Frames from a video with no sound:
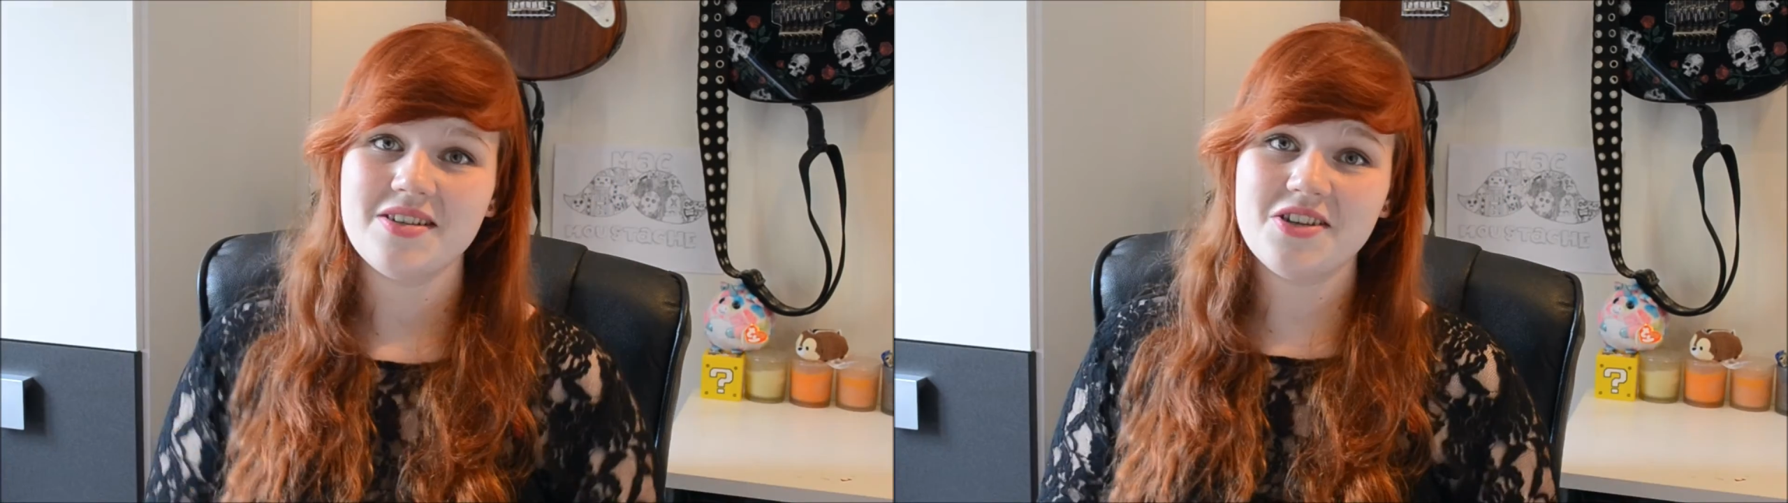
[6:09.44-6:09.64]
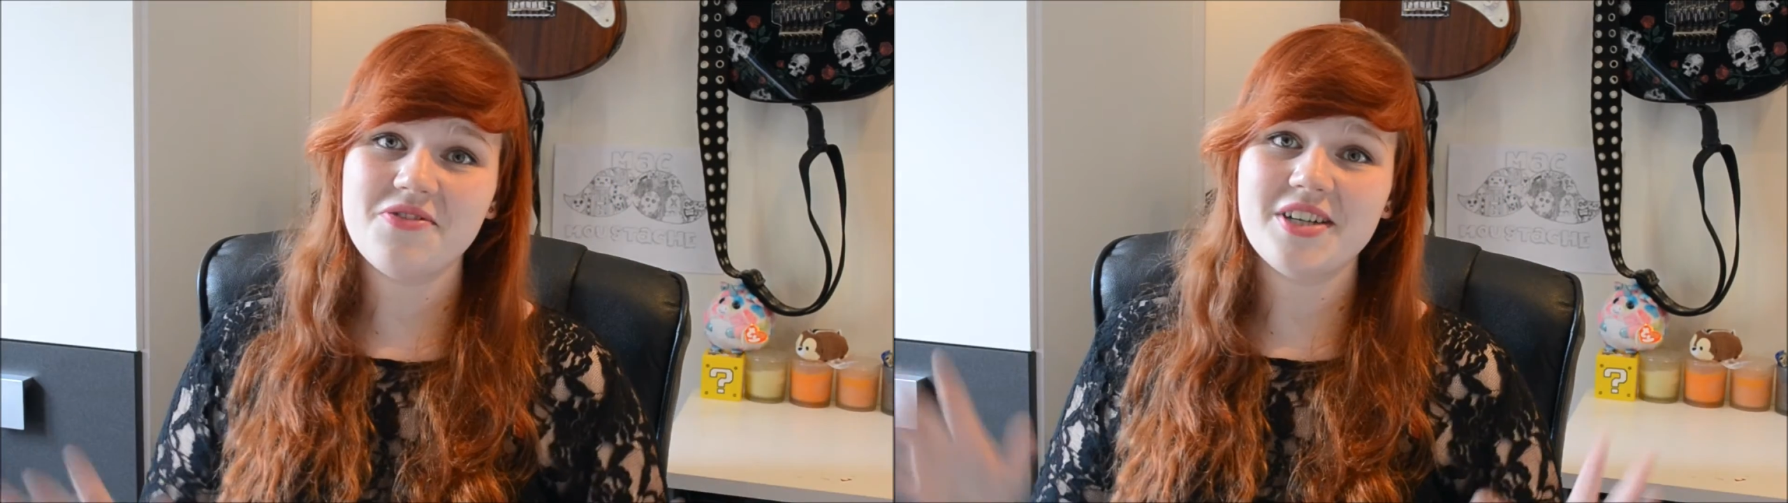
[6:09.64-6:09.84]

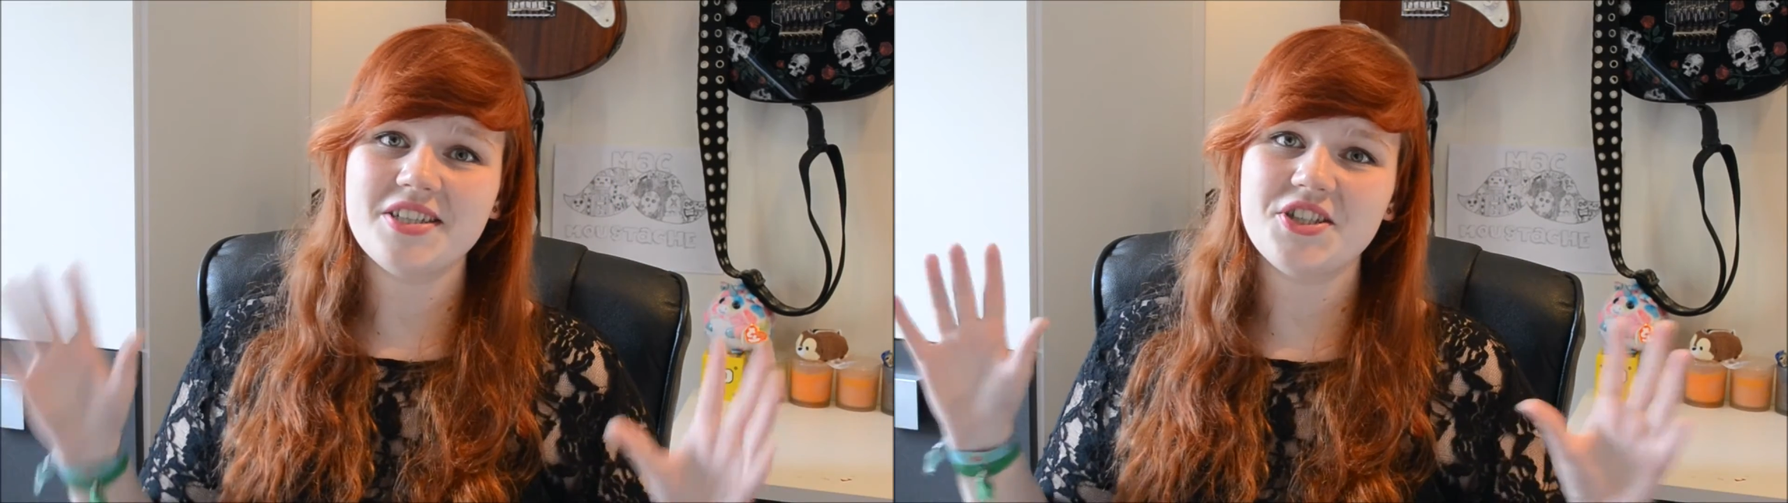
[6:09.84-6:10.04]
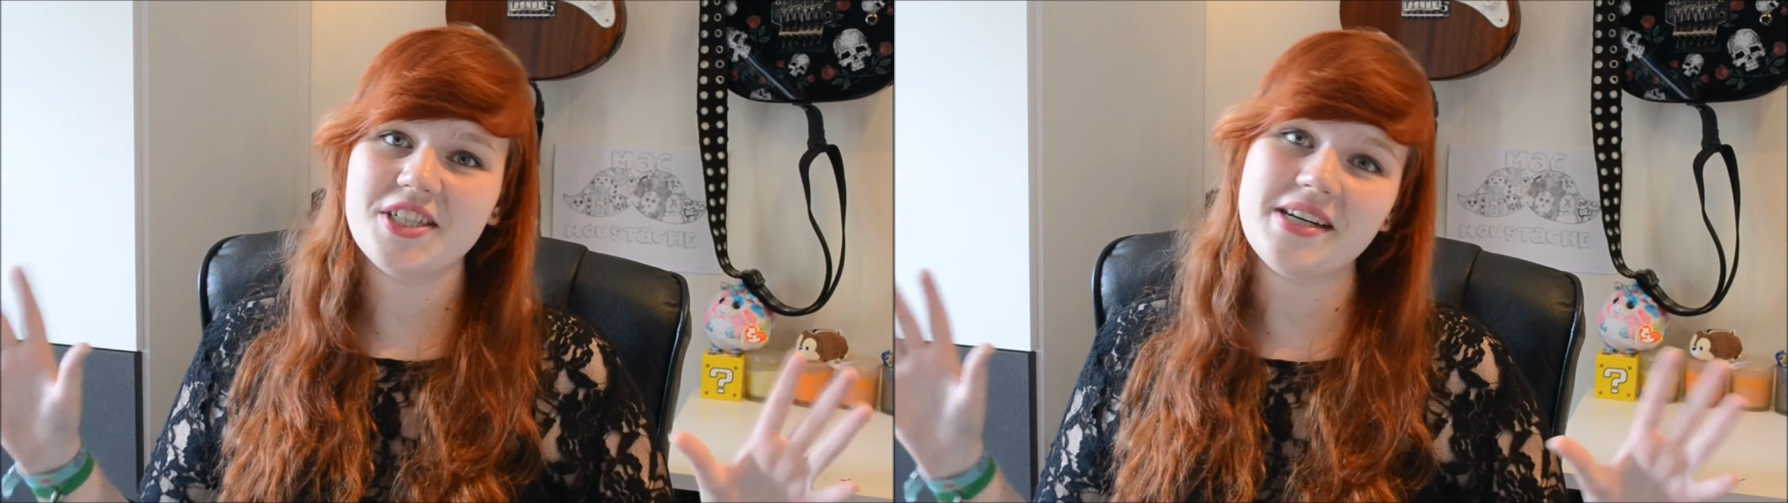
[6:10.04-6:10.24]
don't forget to
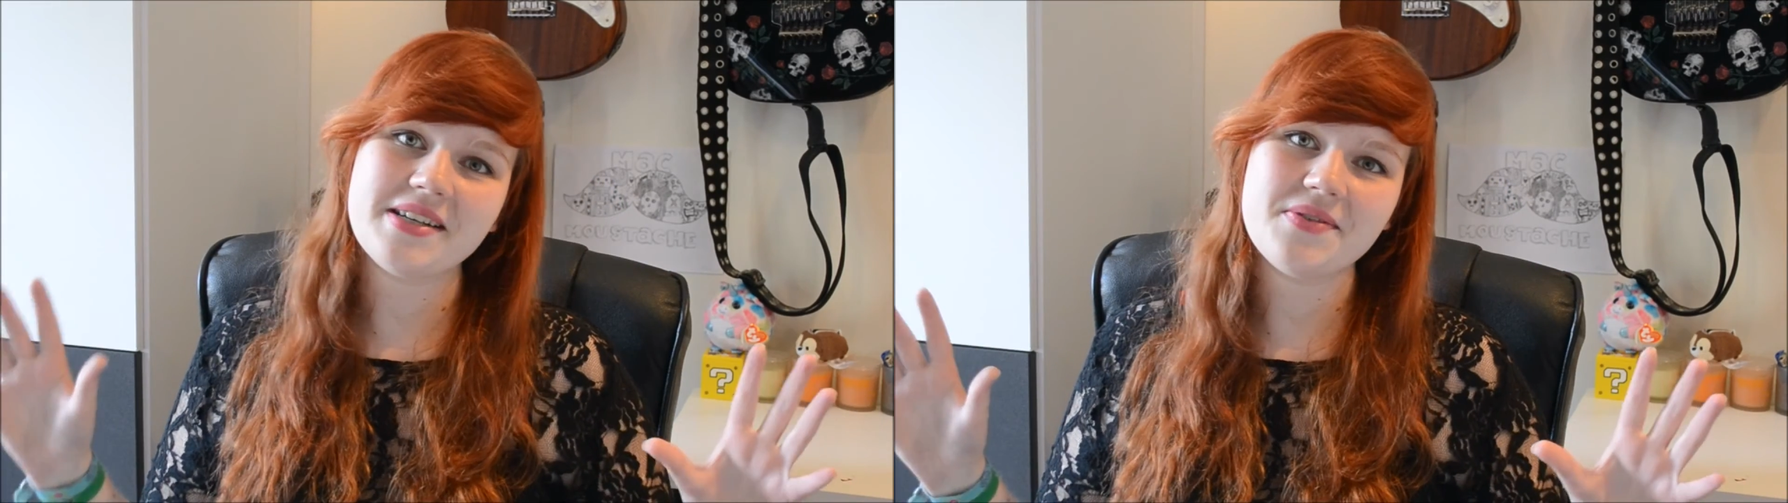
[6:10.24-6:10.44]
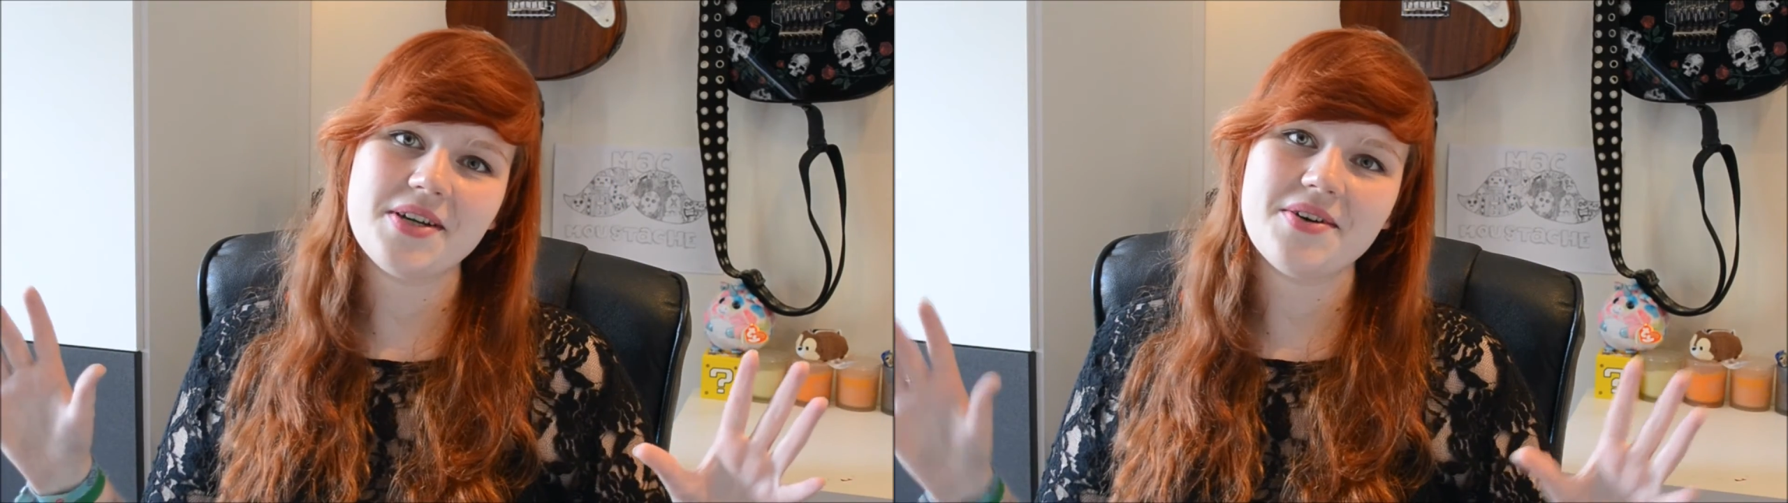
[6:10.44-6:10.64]
share
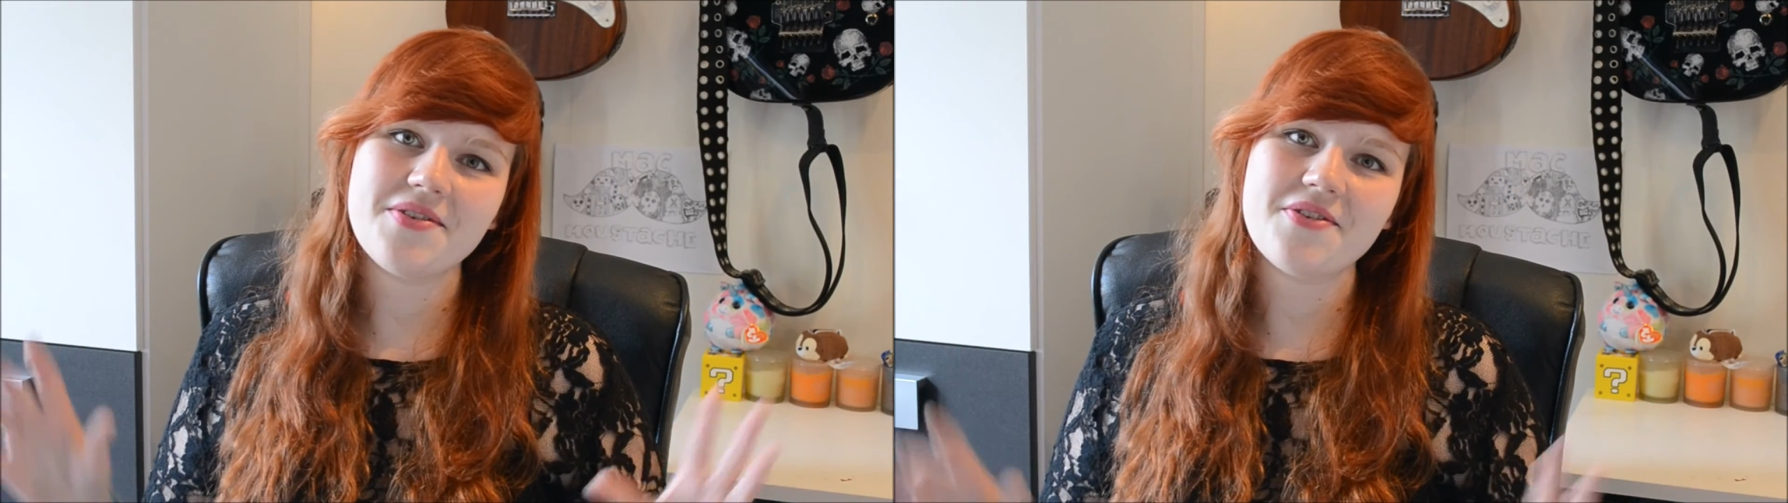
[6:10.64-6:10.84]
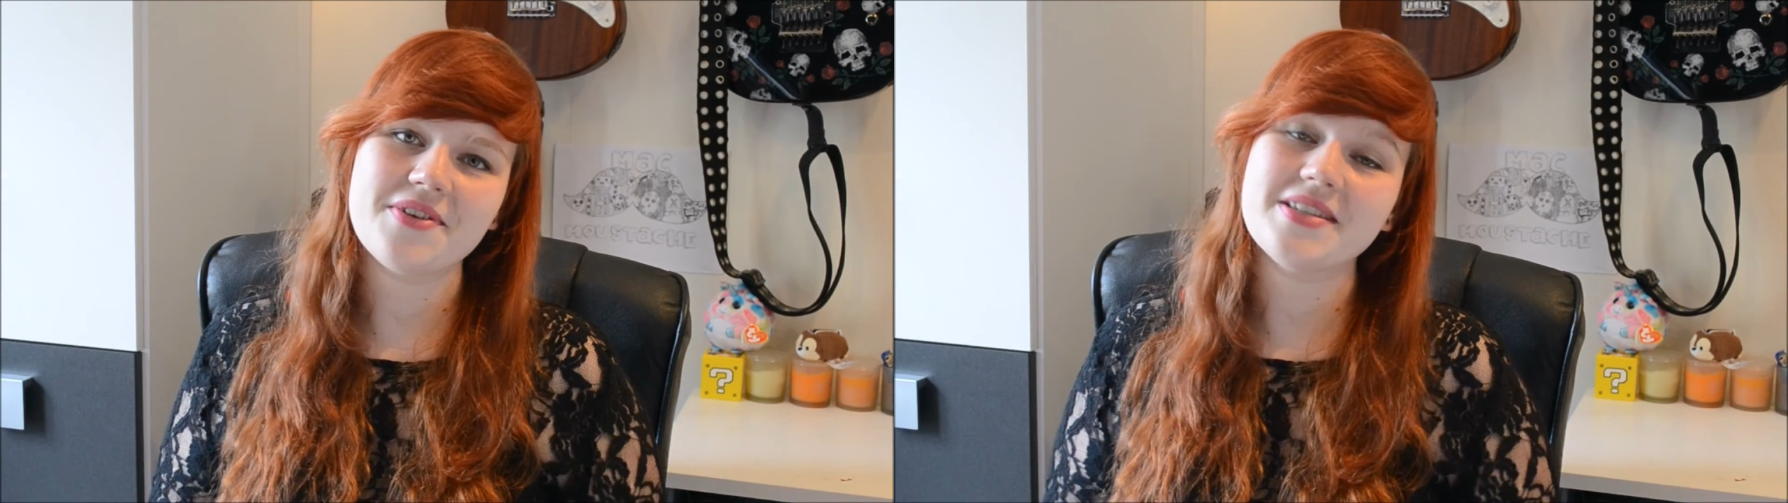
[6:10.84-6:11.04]
this video with
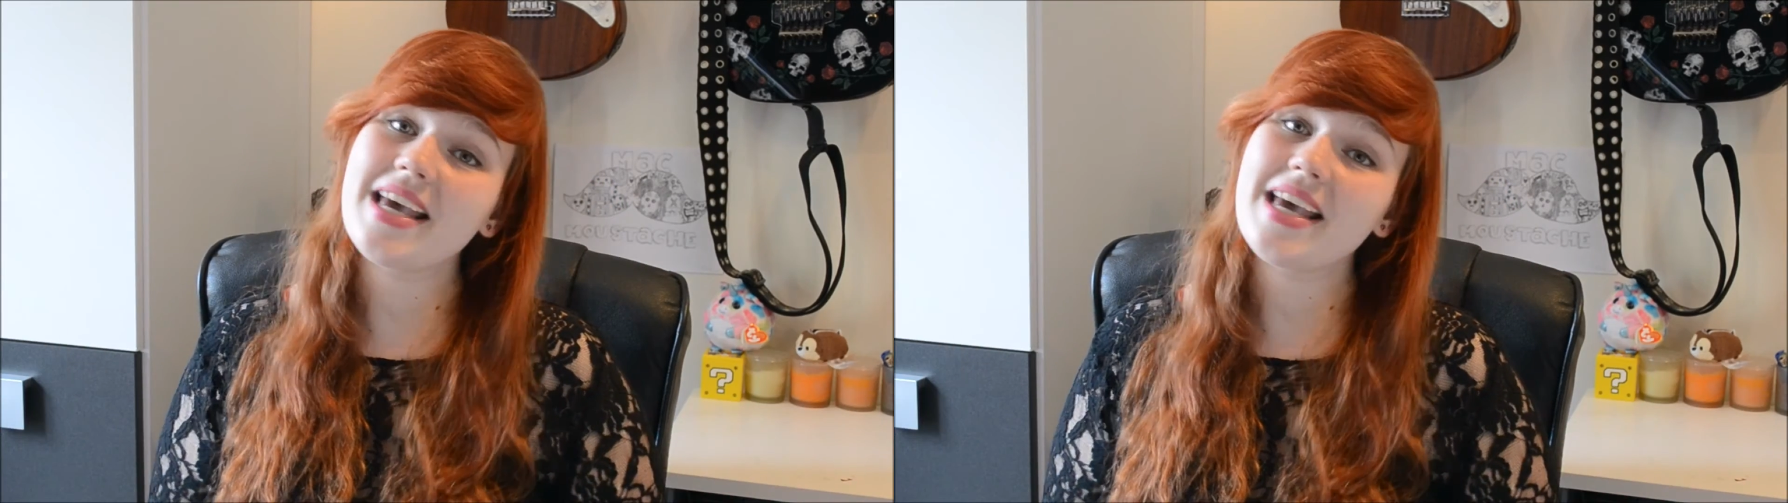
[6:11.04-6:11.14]
your friends